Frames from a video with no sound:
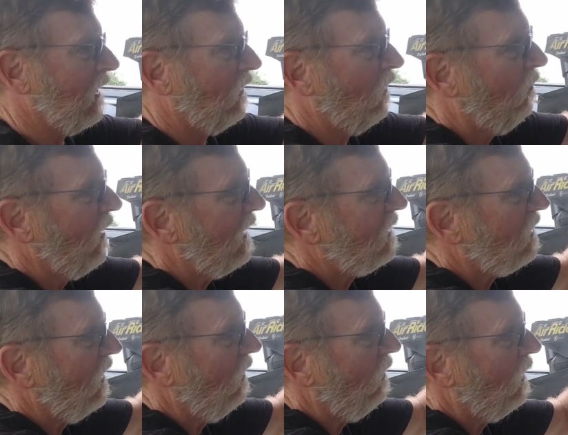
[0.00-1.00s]
a little bit
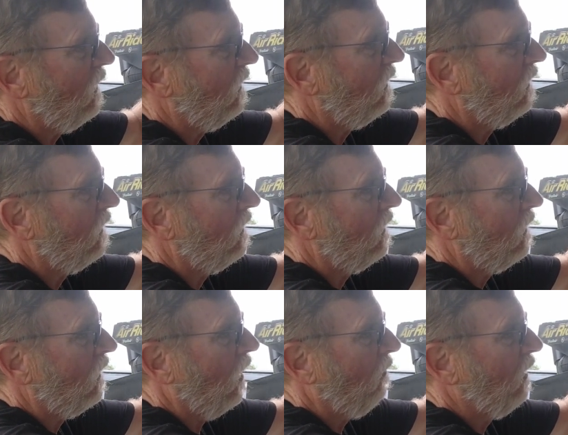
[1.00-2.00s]
so
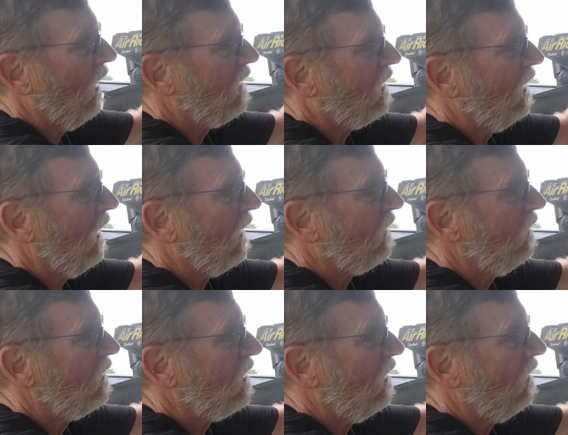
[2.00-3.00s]
our bud
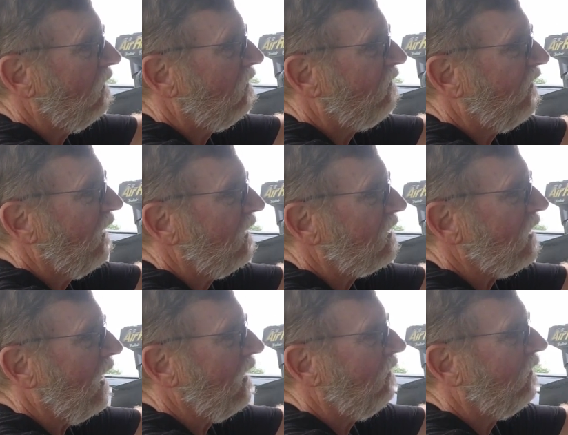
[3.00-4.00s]
connectors can fit
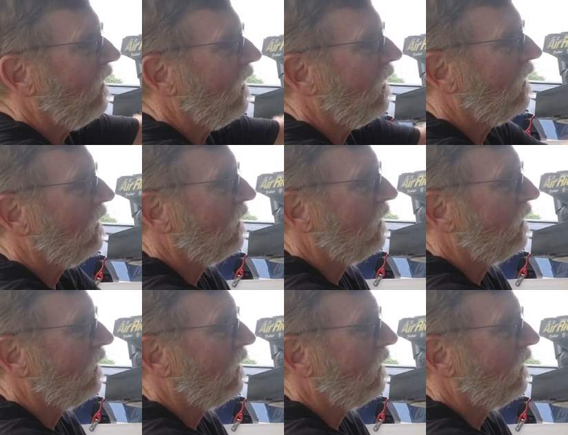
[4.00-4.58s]
inside of our